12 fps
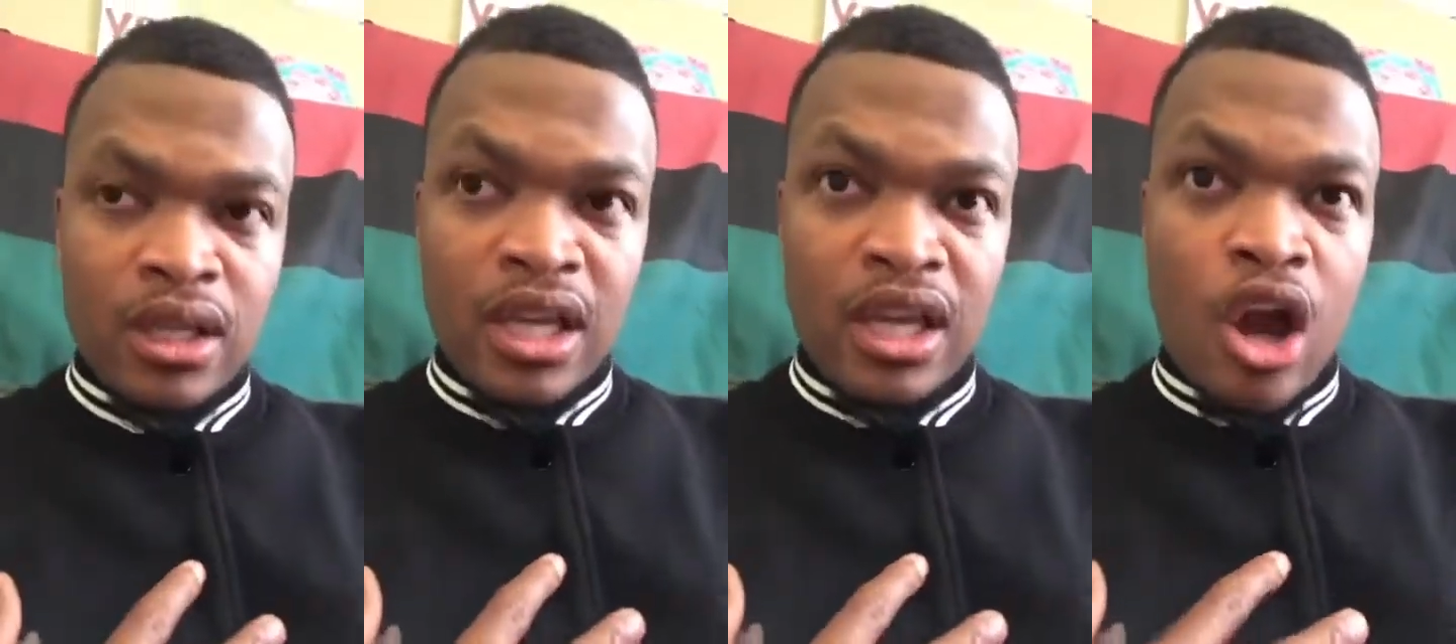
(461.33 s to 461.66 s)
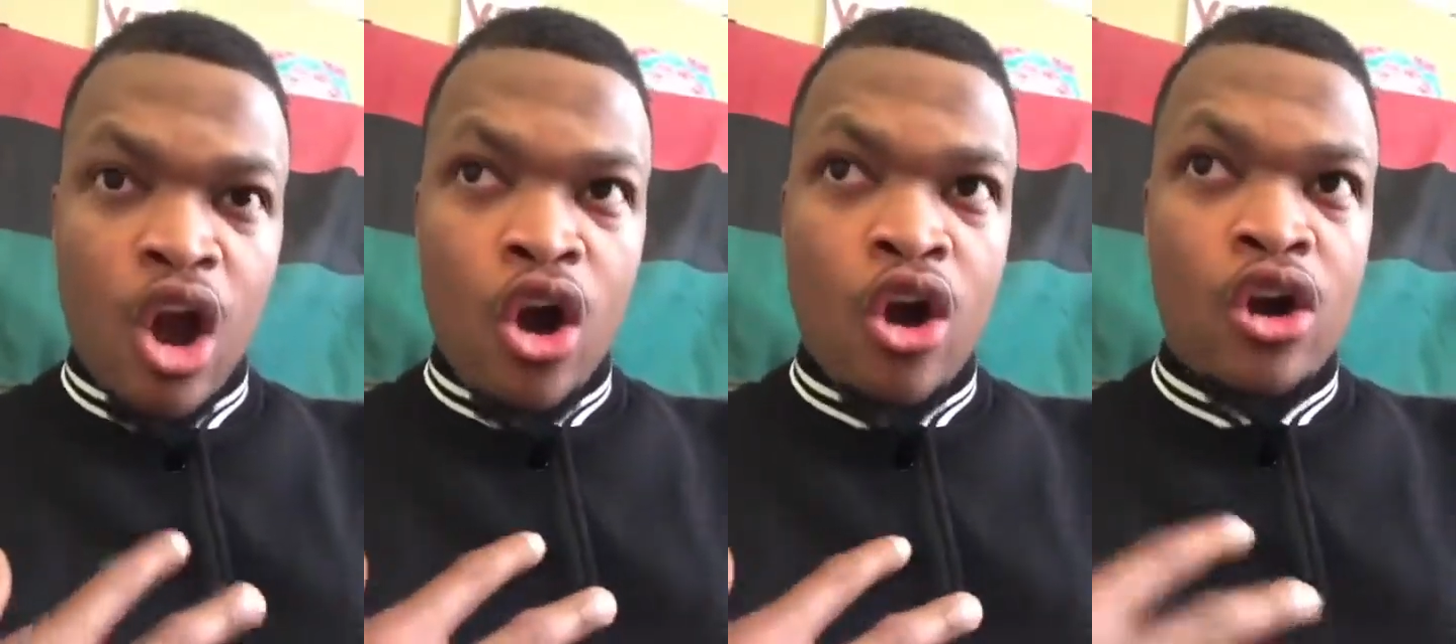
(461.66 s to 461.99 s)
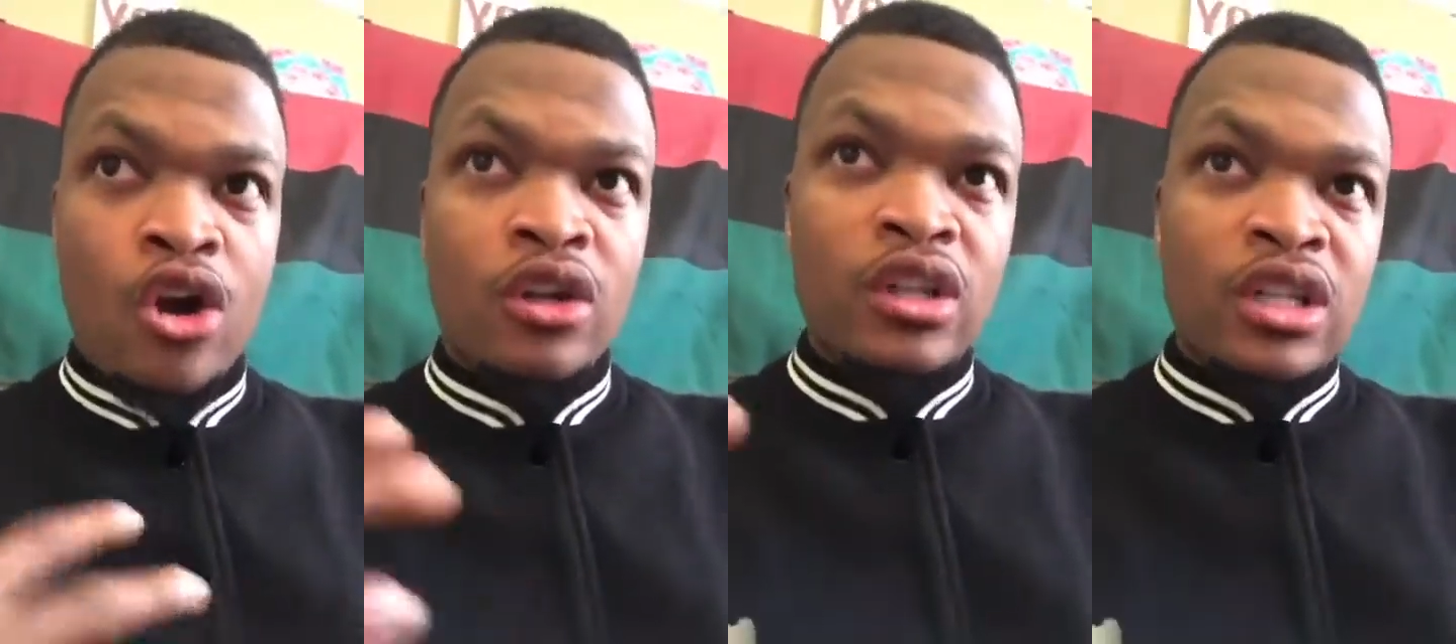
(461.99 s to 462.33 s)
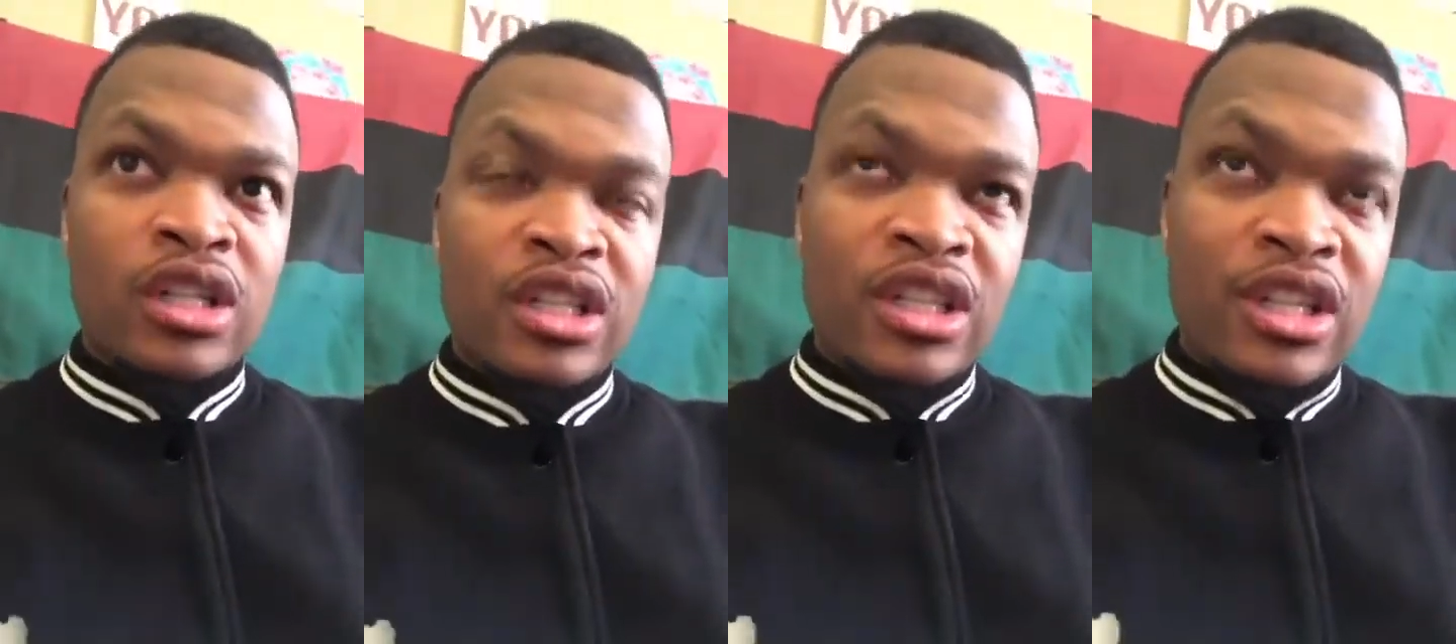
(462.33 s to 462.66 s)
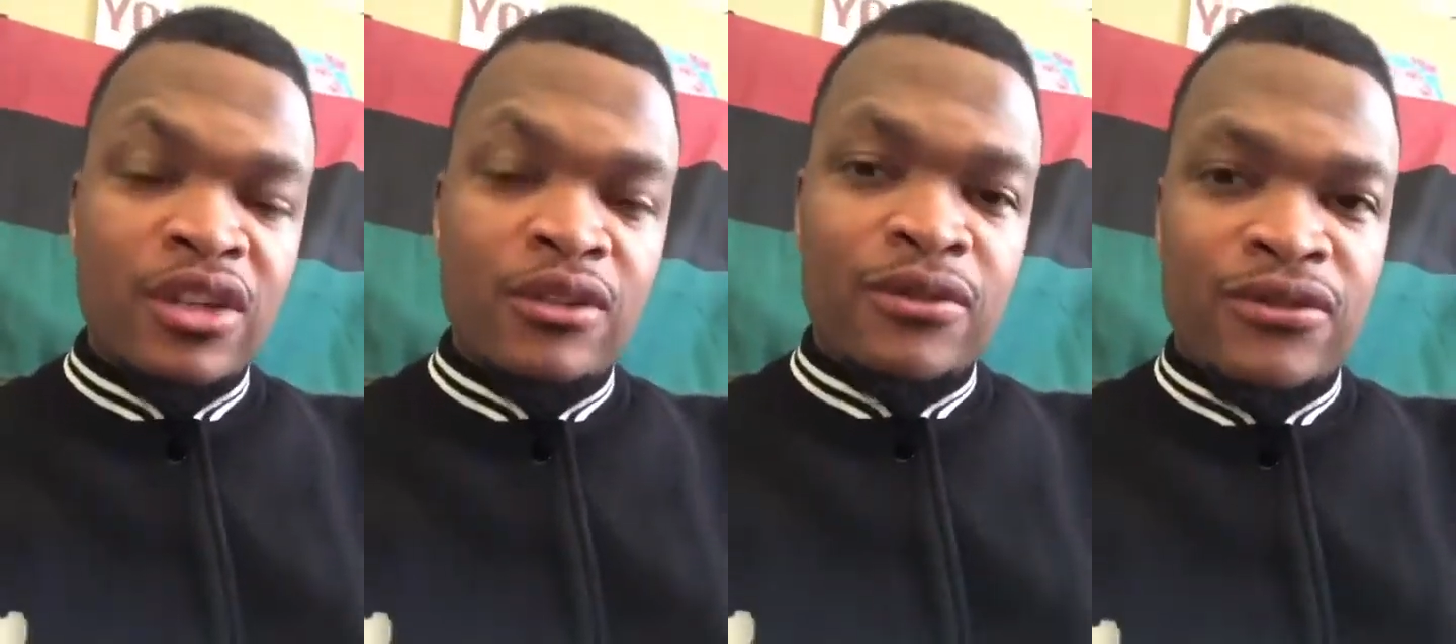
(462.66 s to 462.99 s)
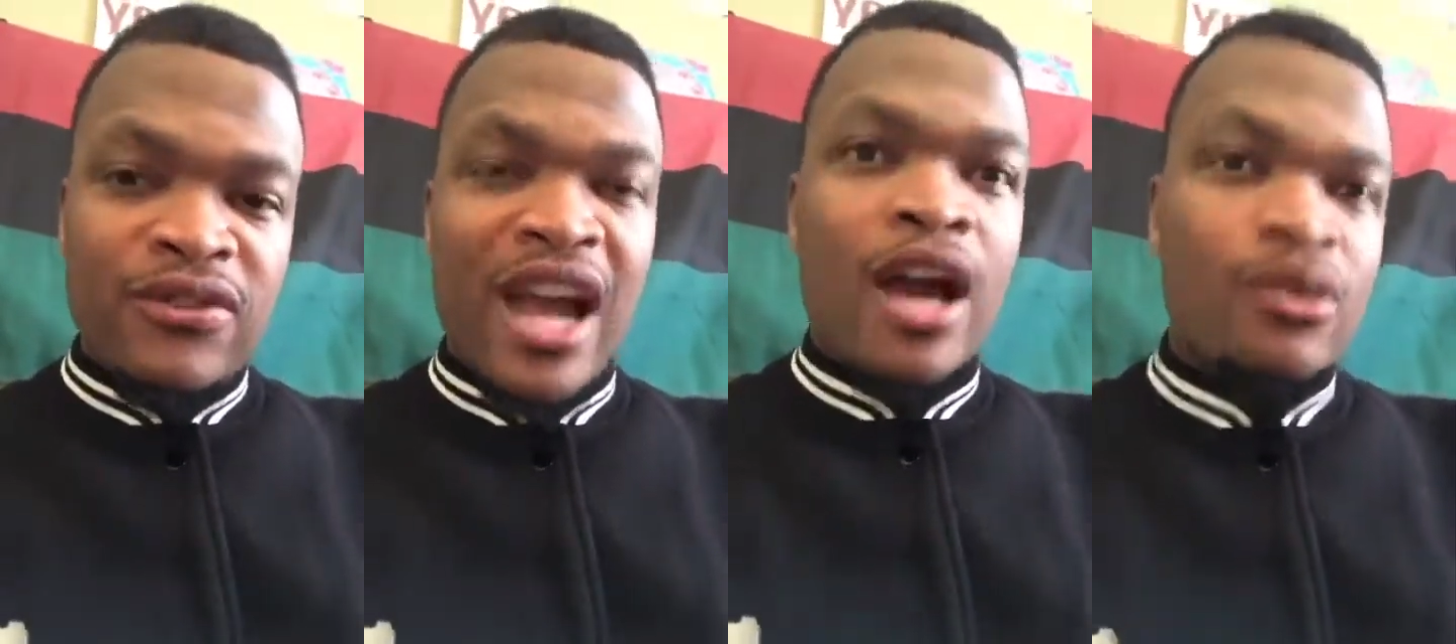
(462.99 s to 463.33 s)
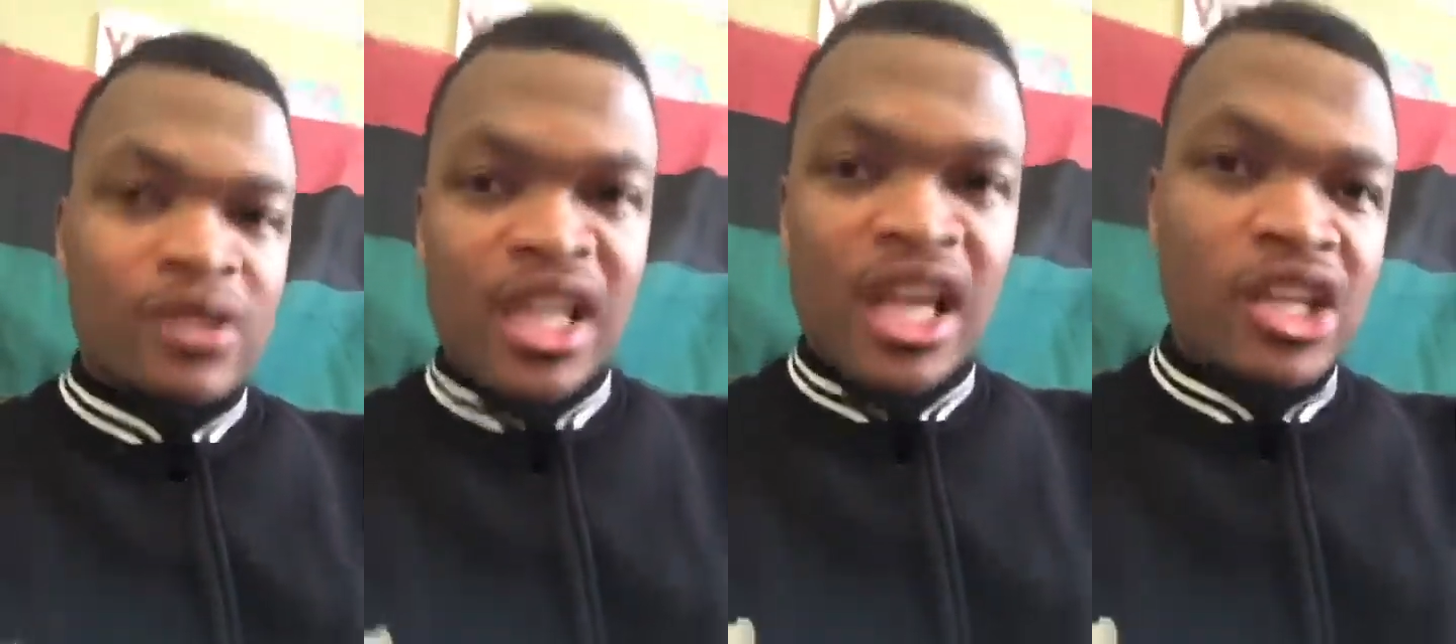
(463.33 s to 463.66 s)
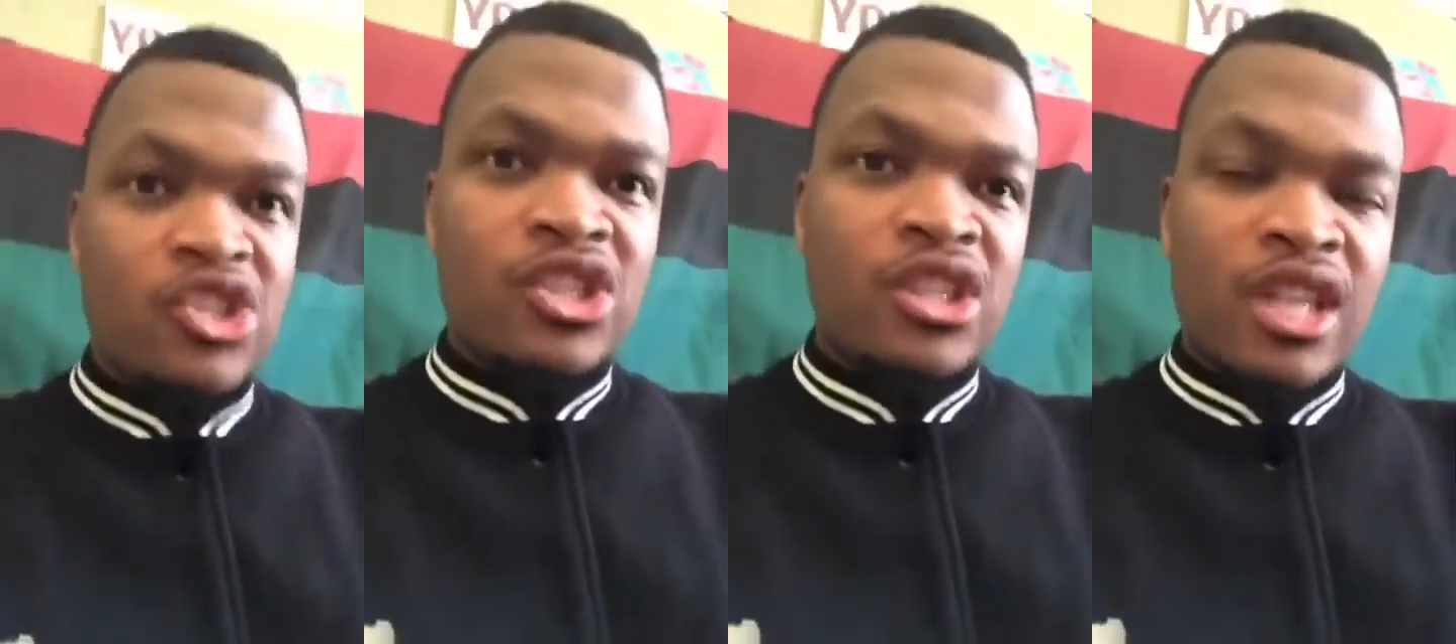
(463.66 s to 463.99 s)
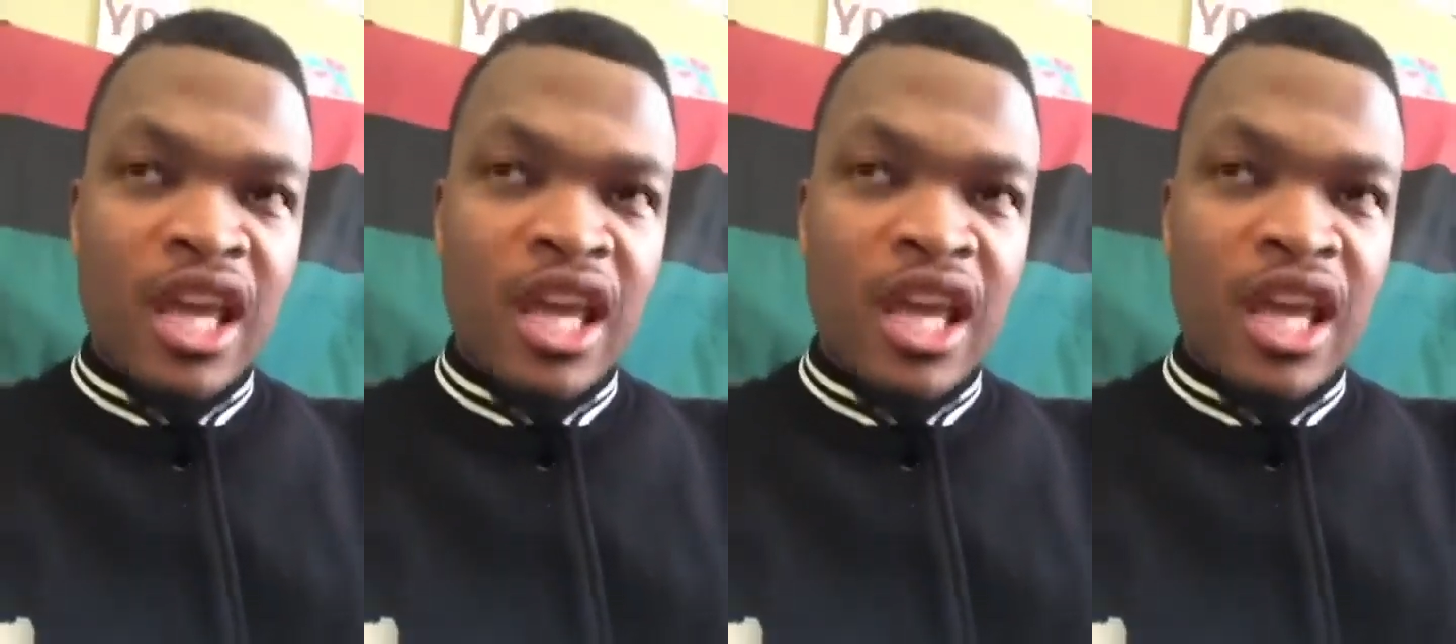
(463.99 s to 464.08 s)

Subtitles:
are the foundation